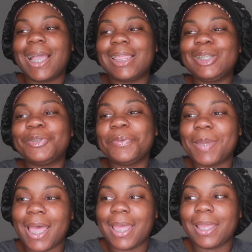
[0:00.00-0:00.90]
I got the two
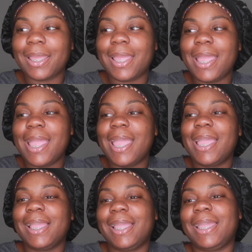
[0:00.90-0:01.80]
pack
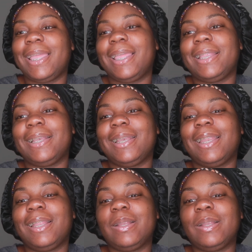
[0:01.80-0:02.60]
and